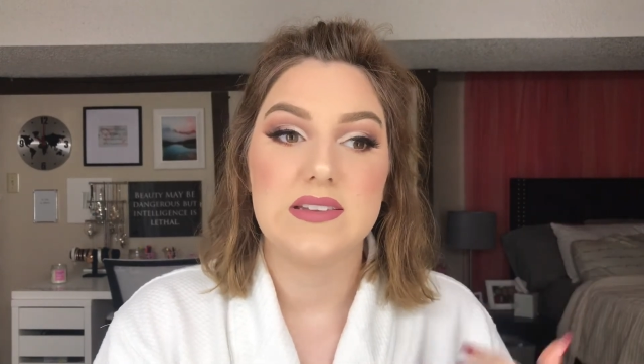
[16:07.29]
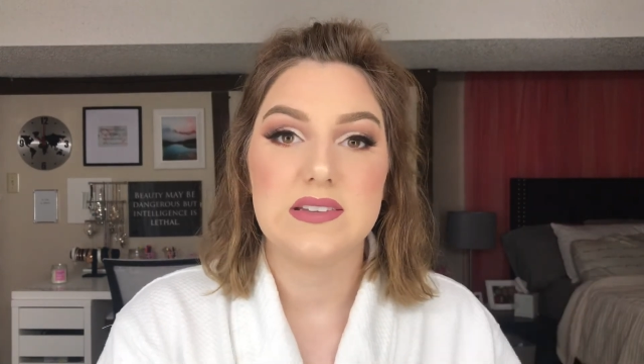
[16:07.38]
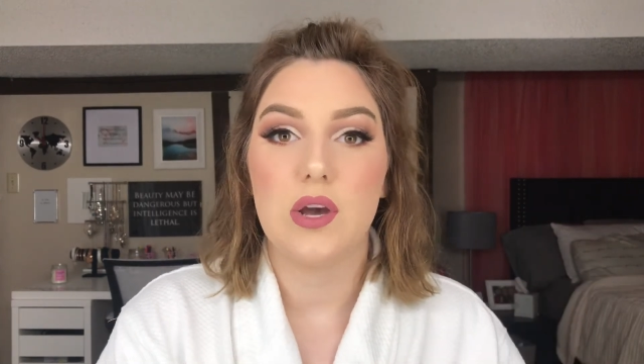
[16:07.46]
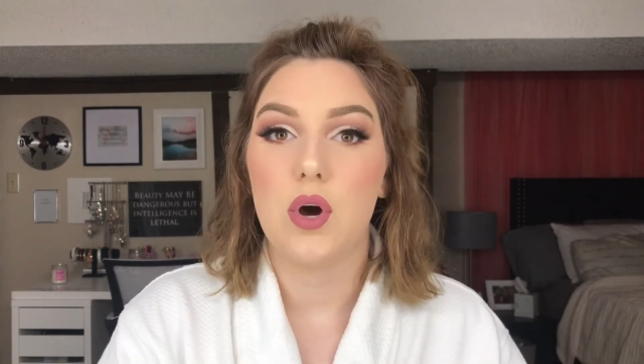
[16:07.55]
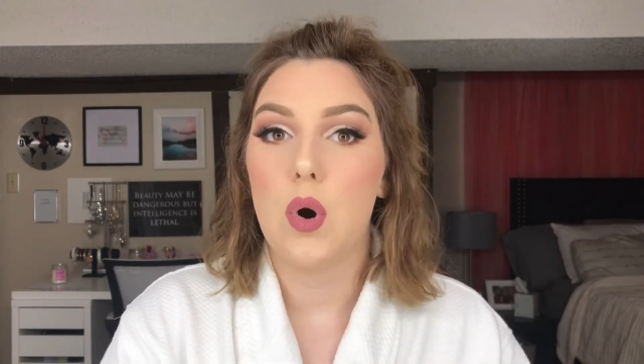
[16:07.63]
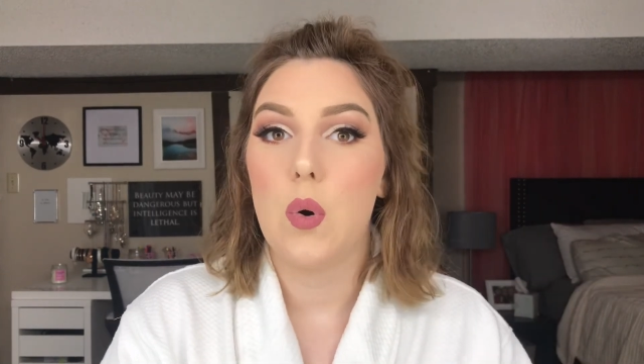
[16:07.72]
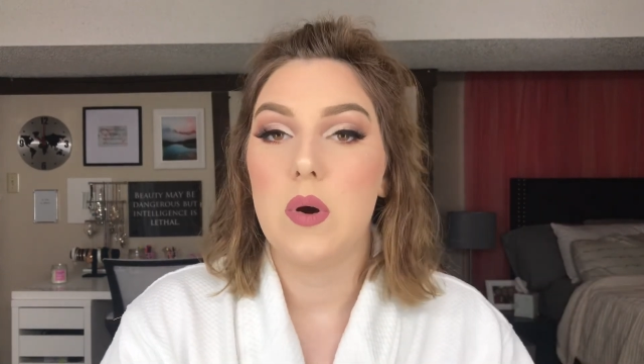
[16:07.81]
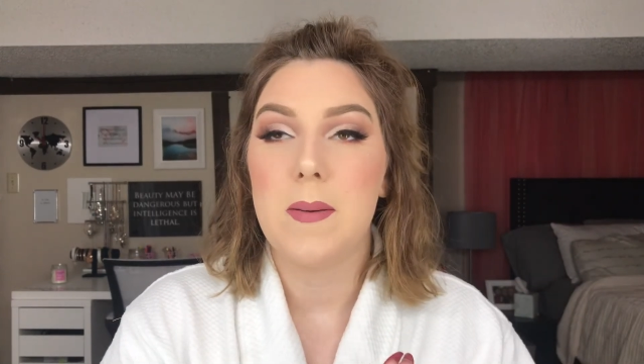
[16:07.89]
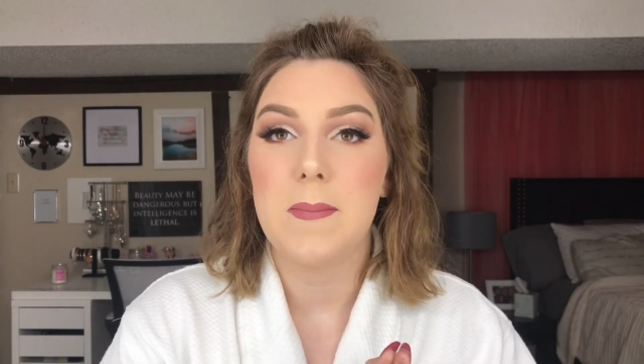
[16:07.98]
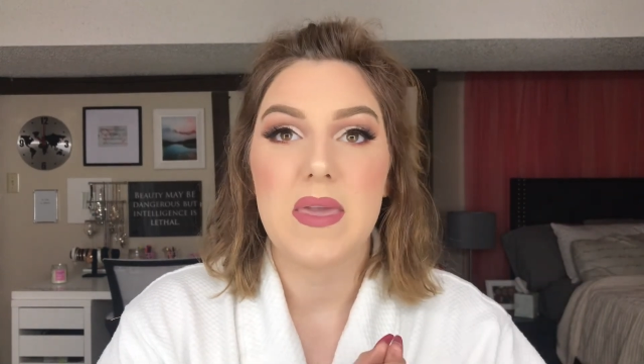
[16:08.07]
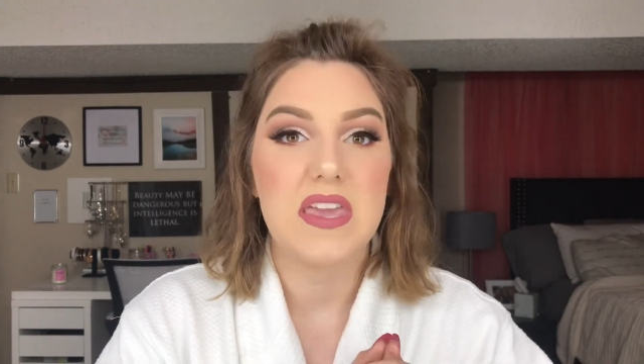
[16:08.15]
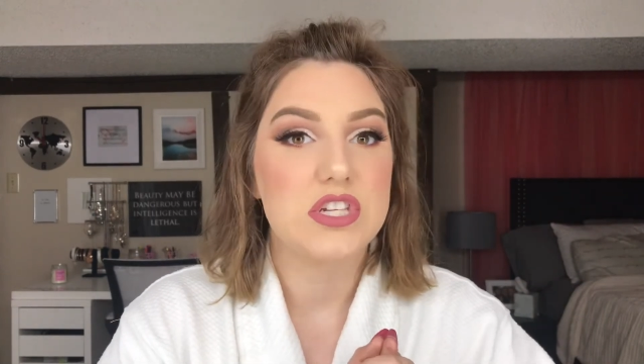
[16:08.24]
so
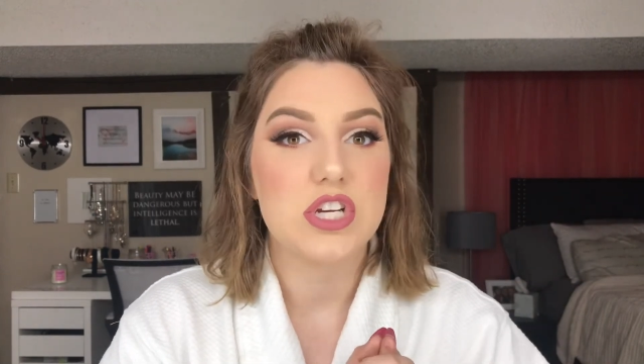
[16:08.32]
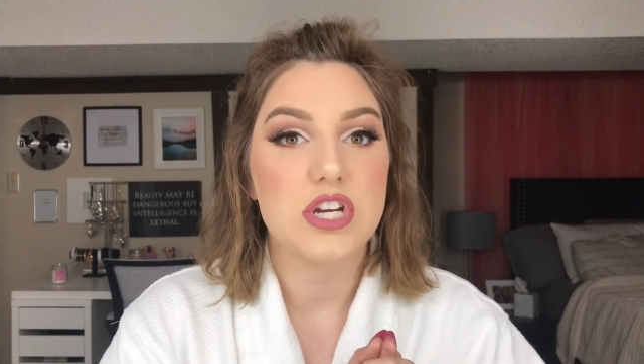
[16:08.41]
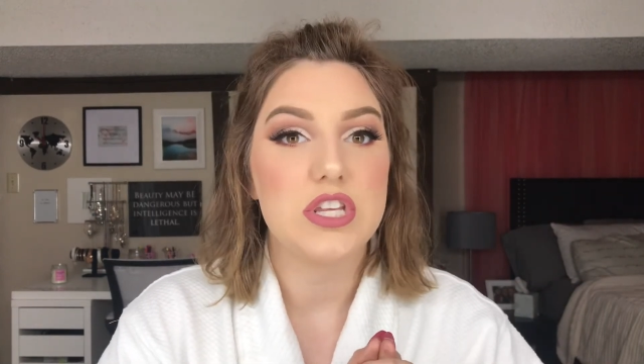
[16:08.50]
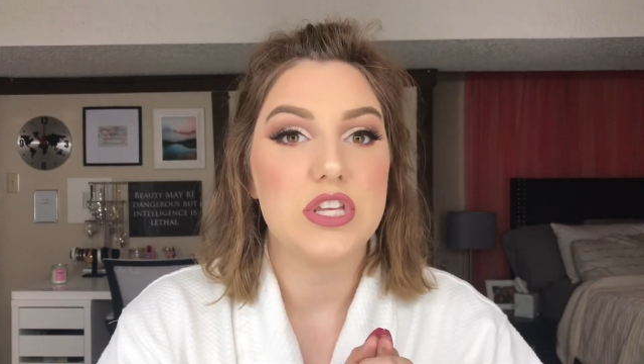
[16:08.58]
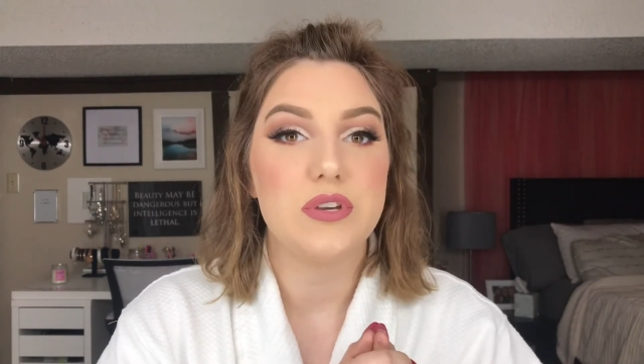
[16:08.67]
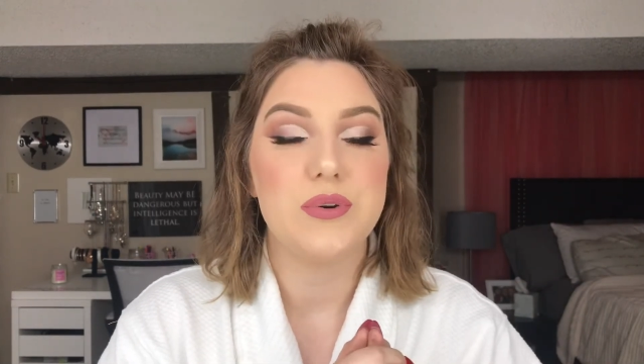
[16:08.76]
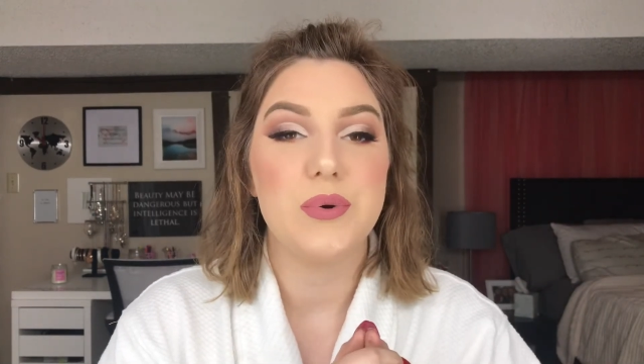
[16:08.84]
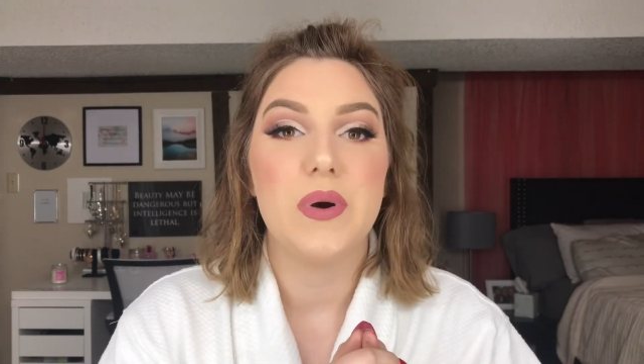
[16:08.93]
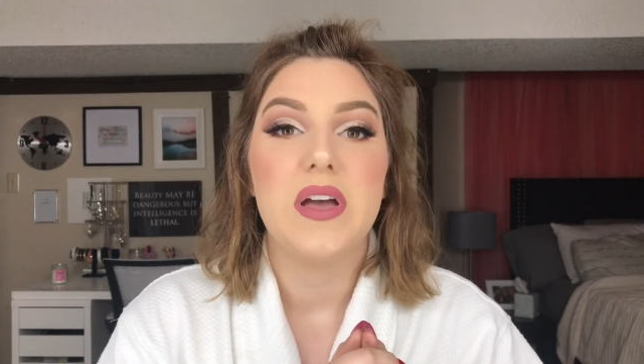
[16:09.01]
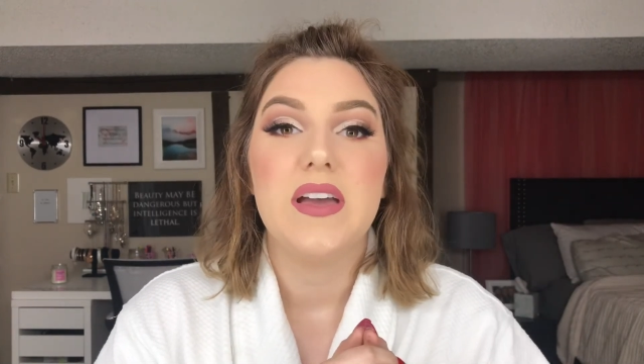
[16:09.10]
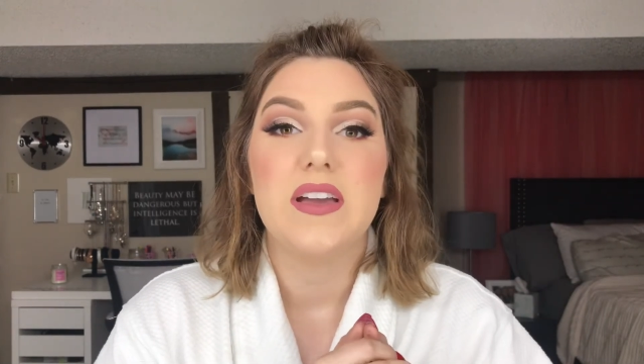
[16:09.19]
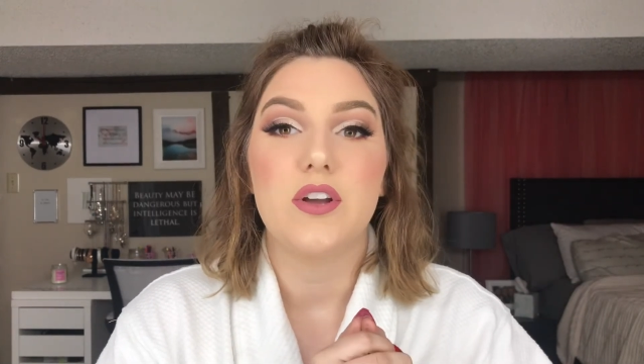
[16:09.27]
make sure you
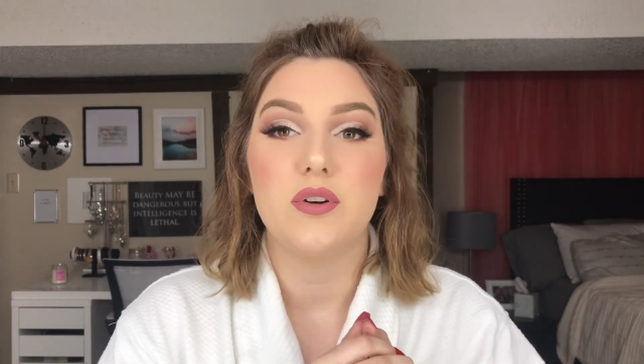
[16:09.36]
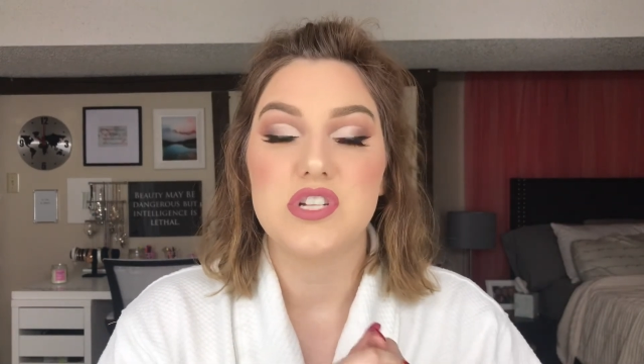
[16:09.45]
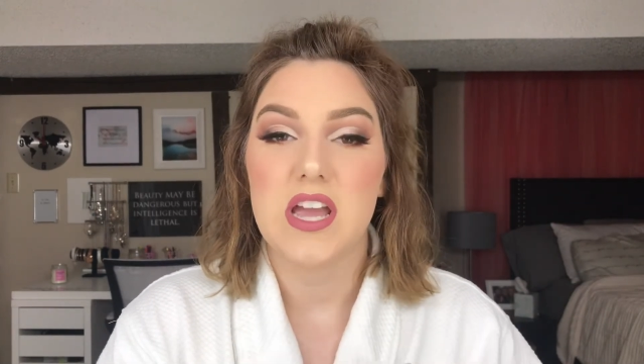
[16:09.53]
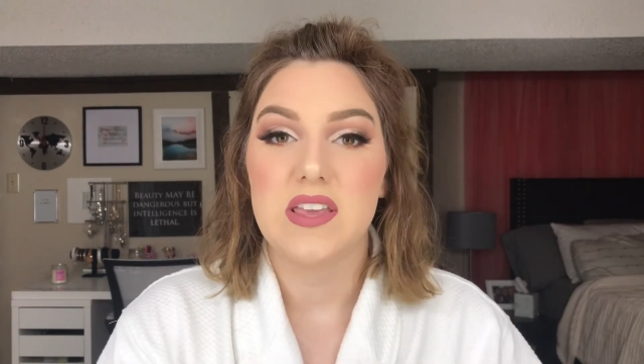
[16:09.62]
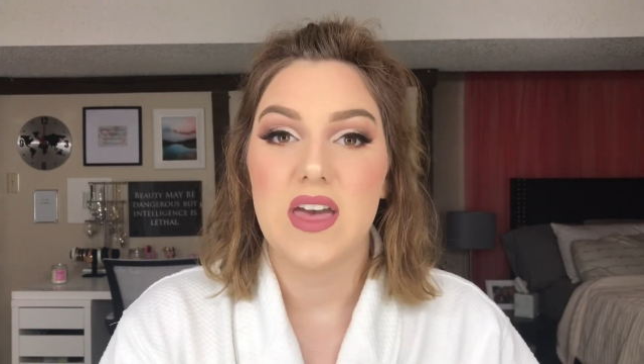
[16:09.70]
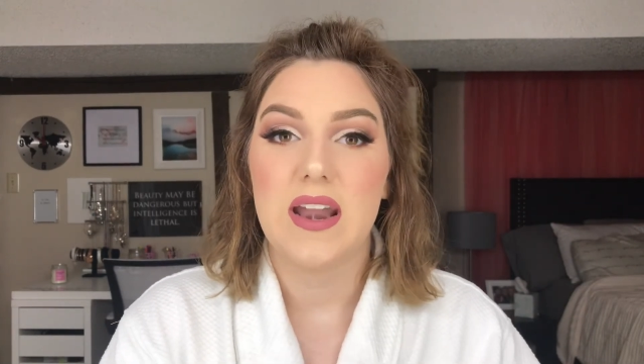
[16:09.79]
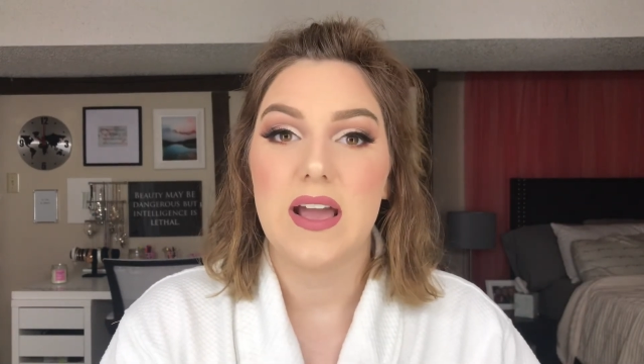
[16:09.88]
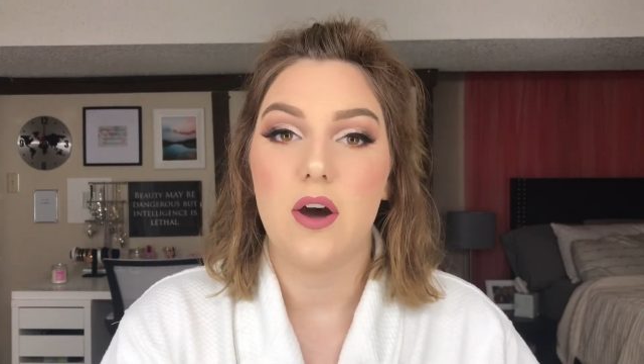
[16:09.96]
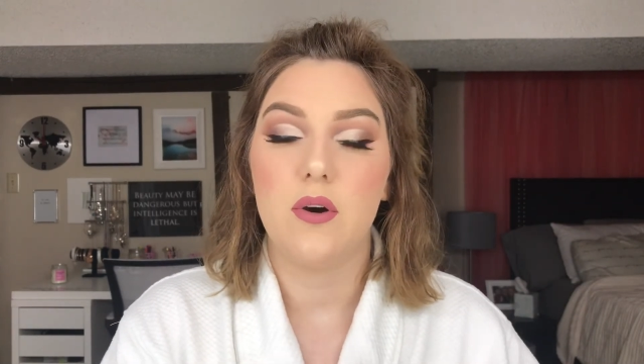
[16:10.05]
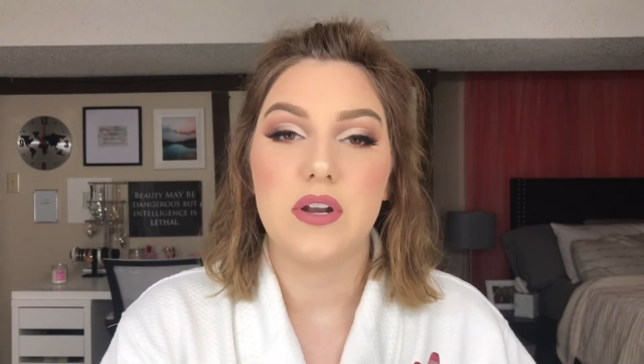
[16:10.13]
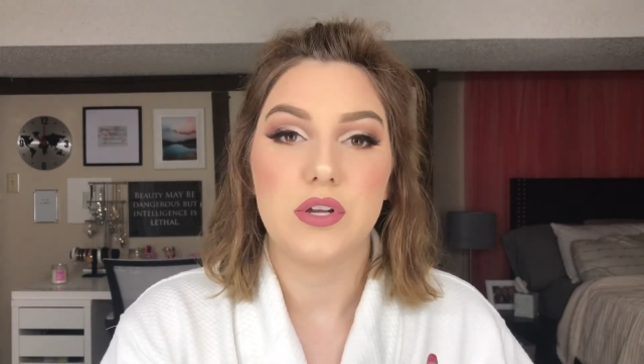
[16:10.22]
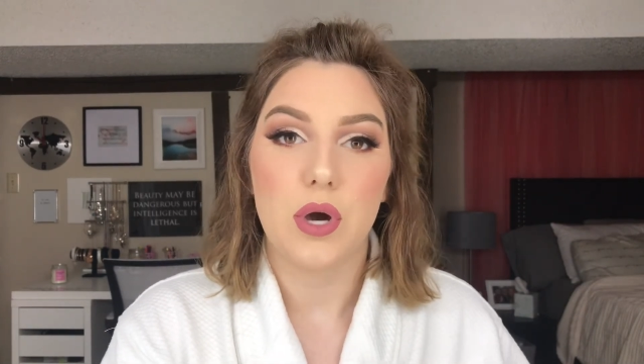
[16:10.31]
go check that
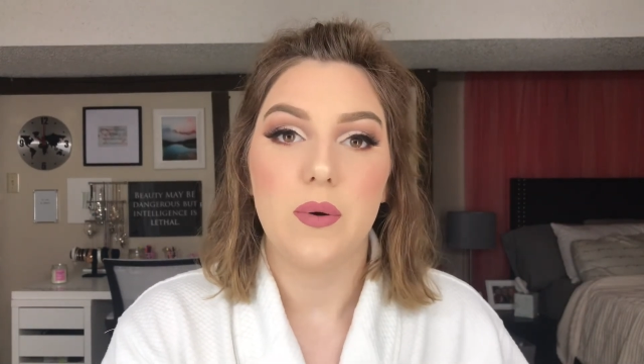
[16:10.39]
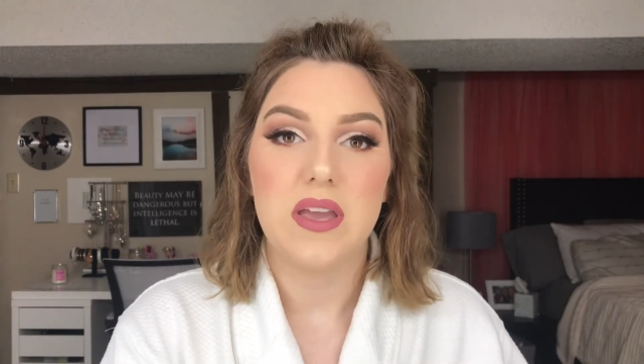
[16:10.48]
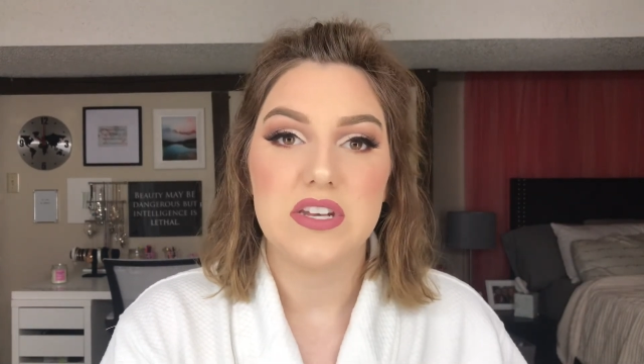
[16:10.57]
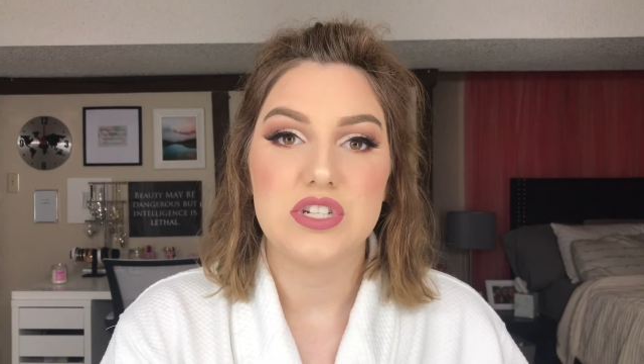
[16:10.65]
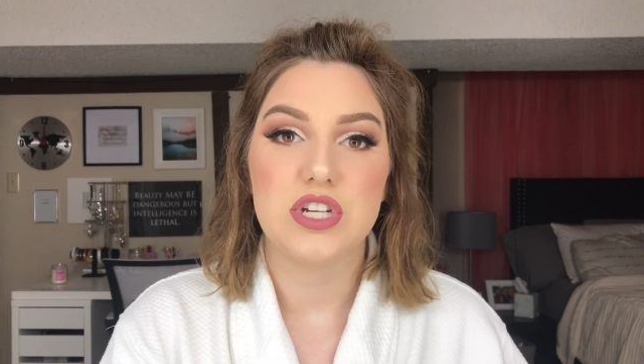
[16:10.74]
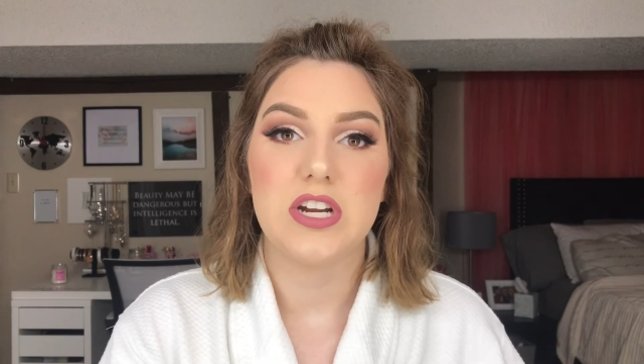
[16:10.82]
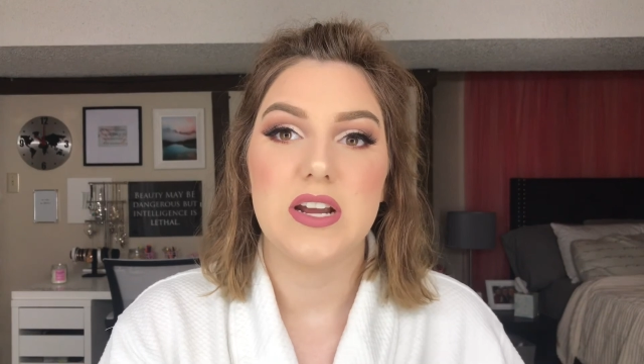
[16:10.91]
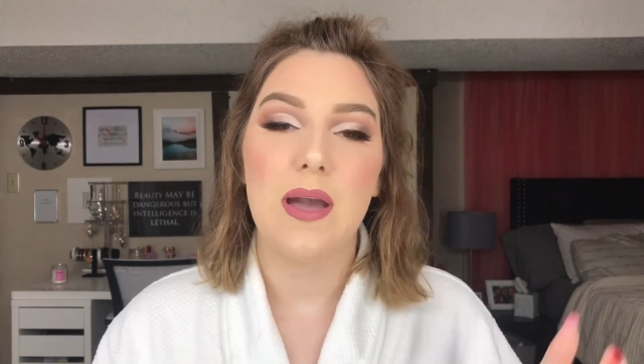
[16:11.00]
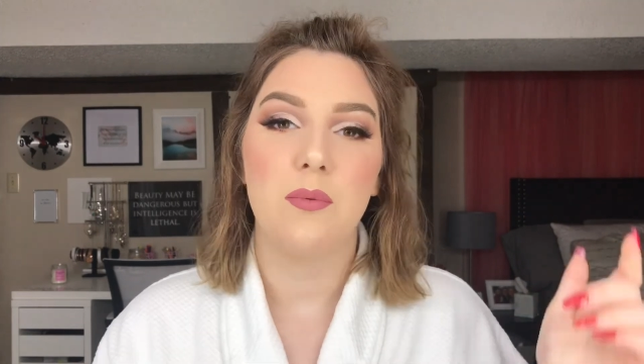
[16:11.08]
out and go enter.